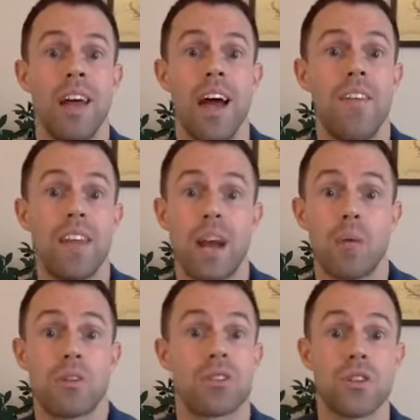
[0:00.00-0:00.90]
and then I
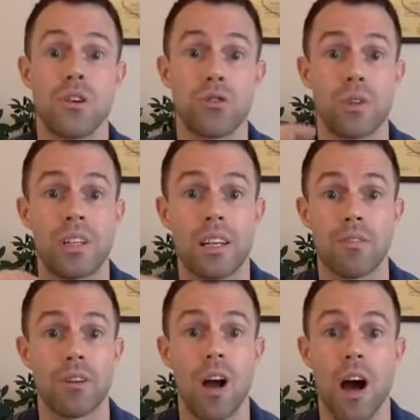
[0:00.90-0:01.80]
would just start drinking
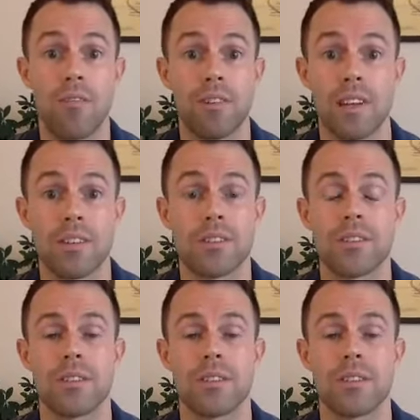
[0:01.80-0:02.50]
for confidence.